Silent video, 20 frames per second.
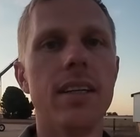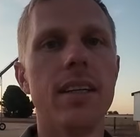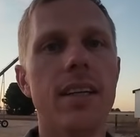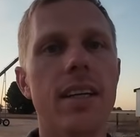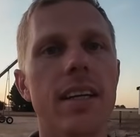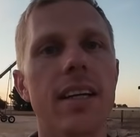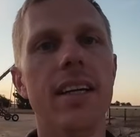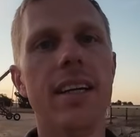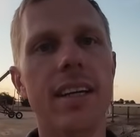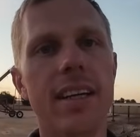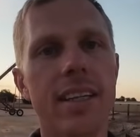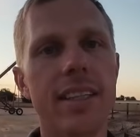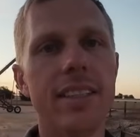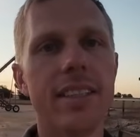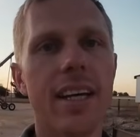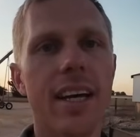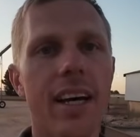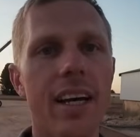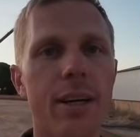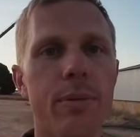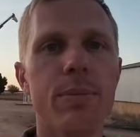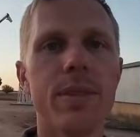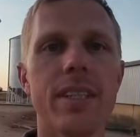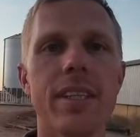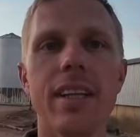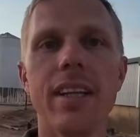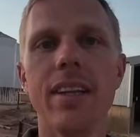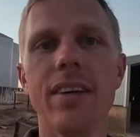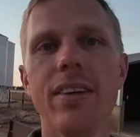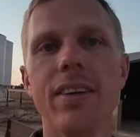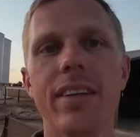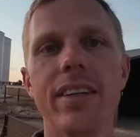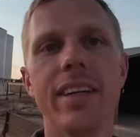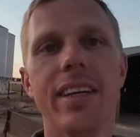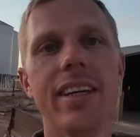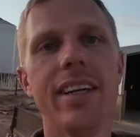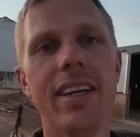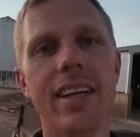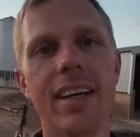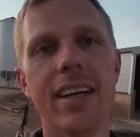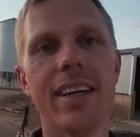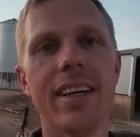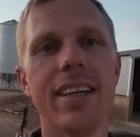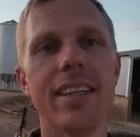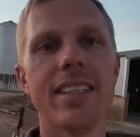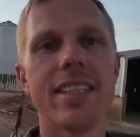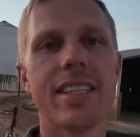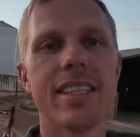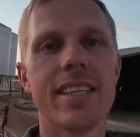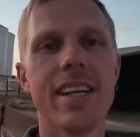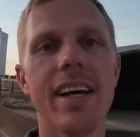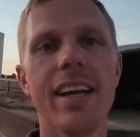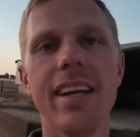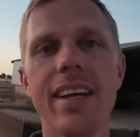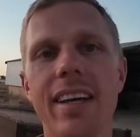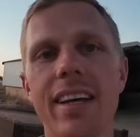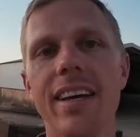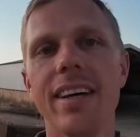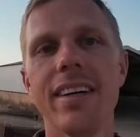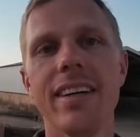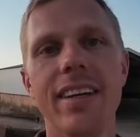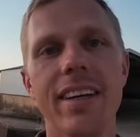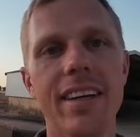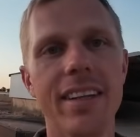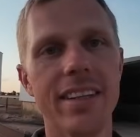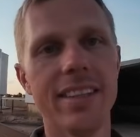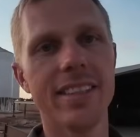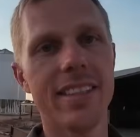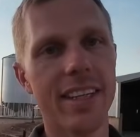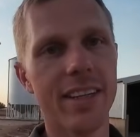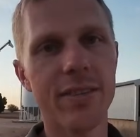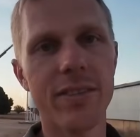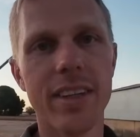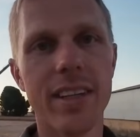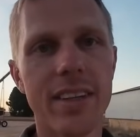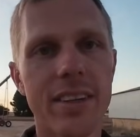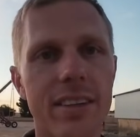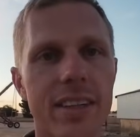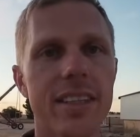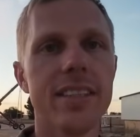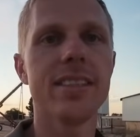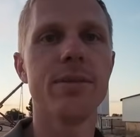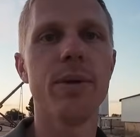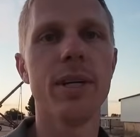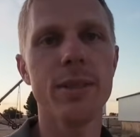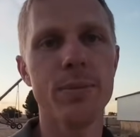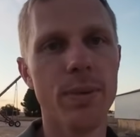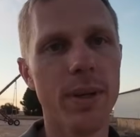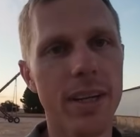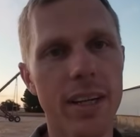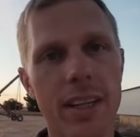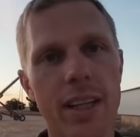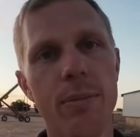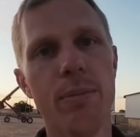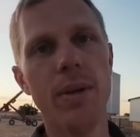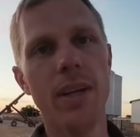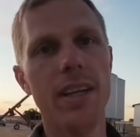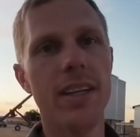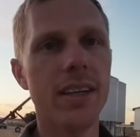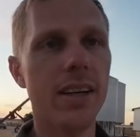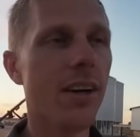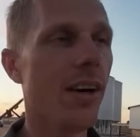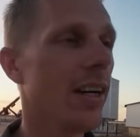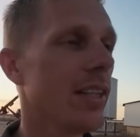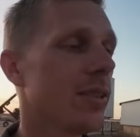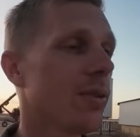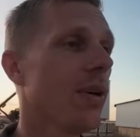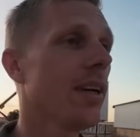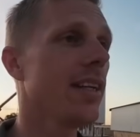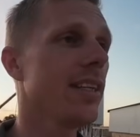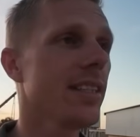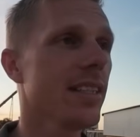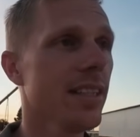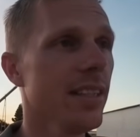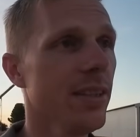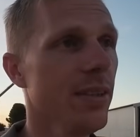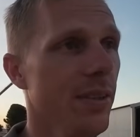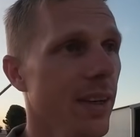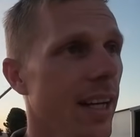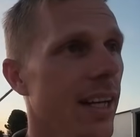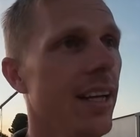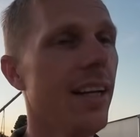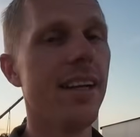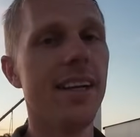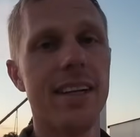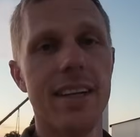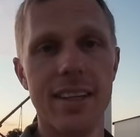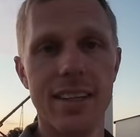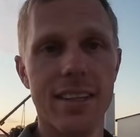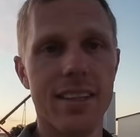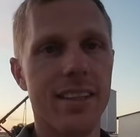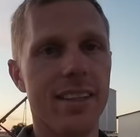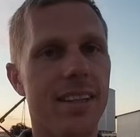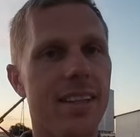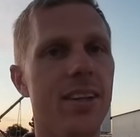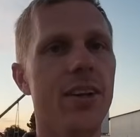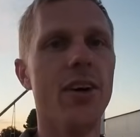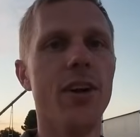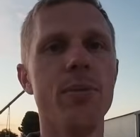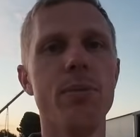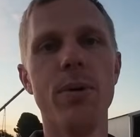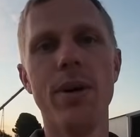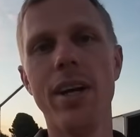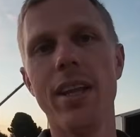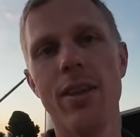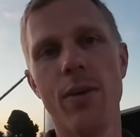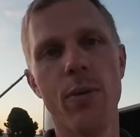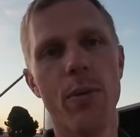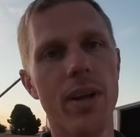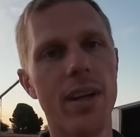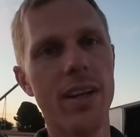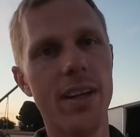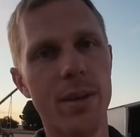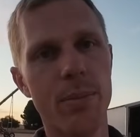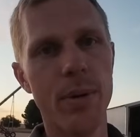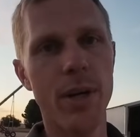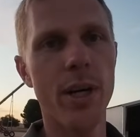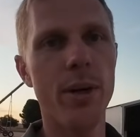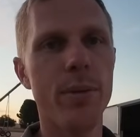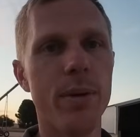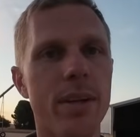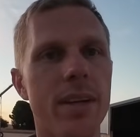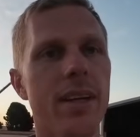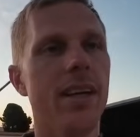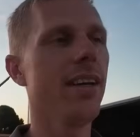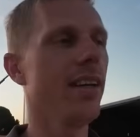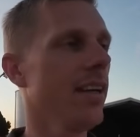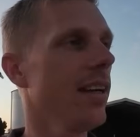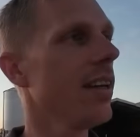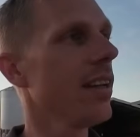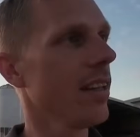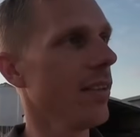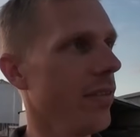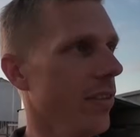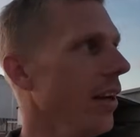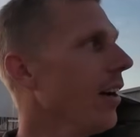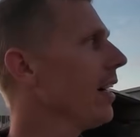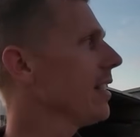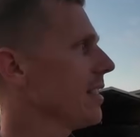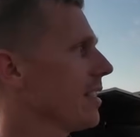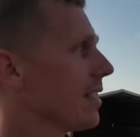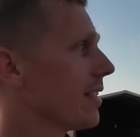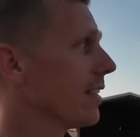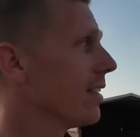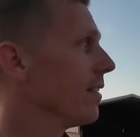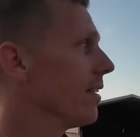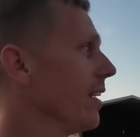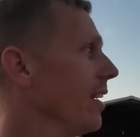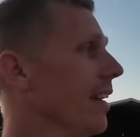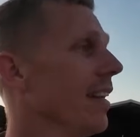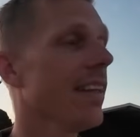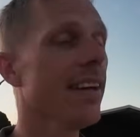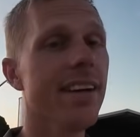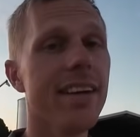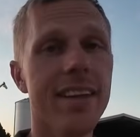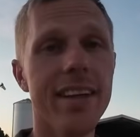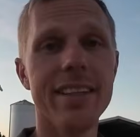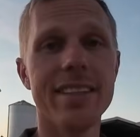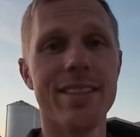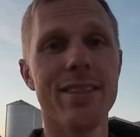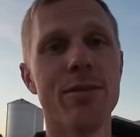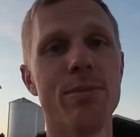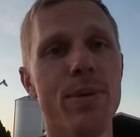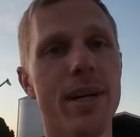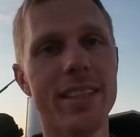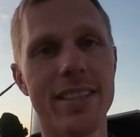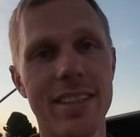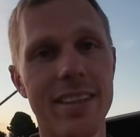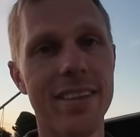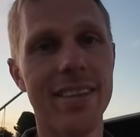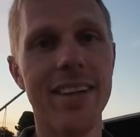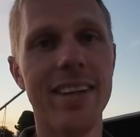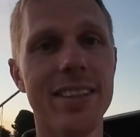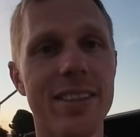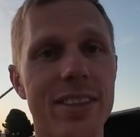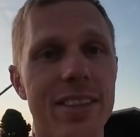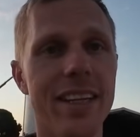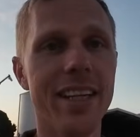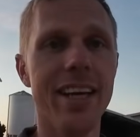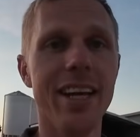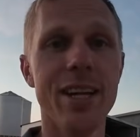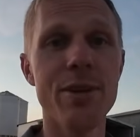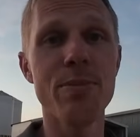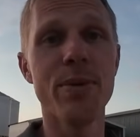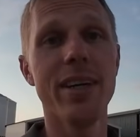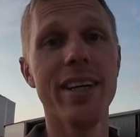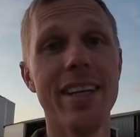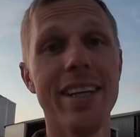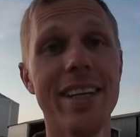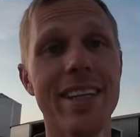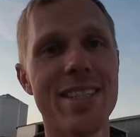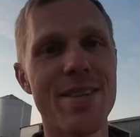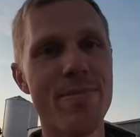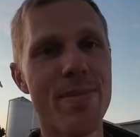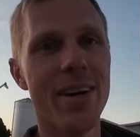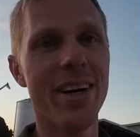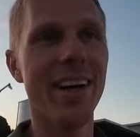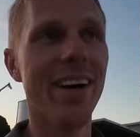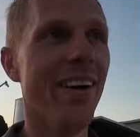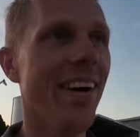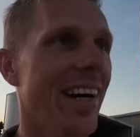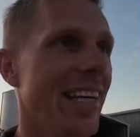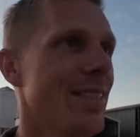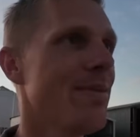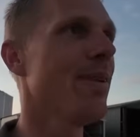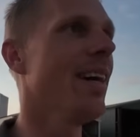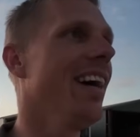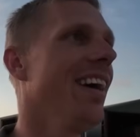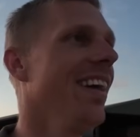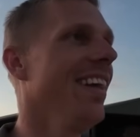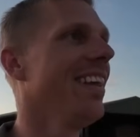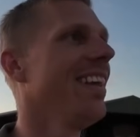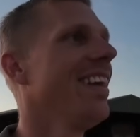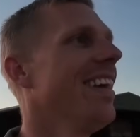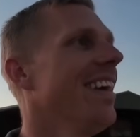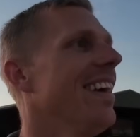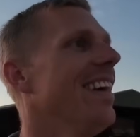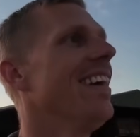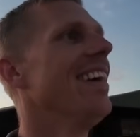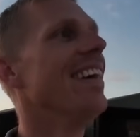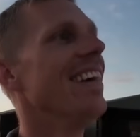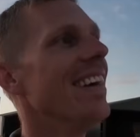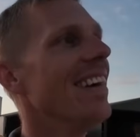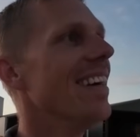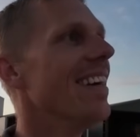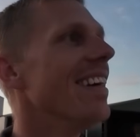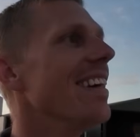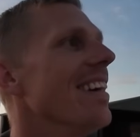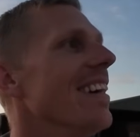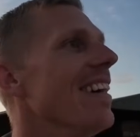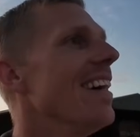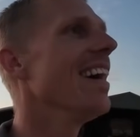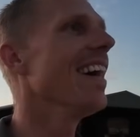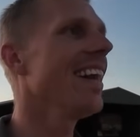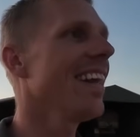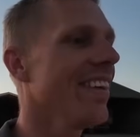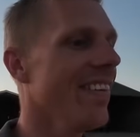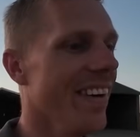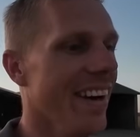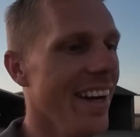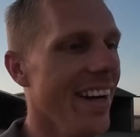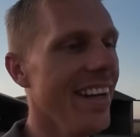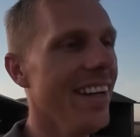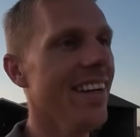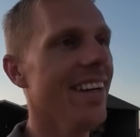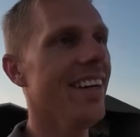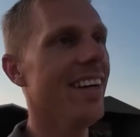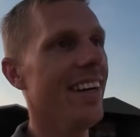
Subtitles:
It is absolutely stunning out here this evening, guys. It must be in the mid to high 20s still. Not a breath of wind at the moment. The flies are still here though. They're still buzzing around trying to get in my ears and my eyes, but anyway,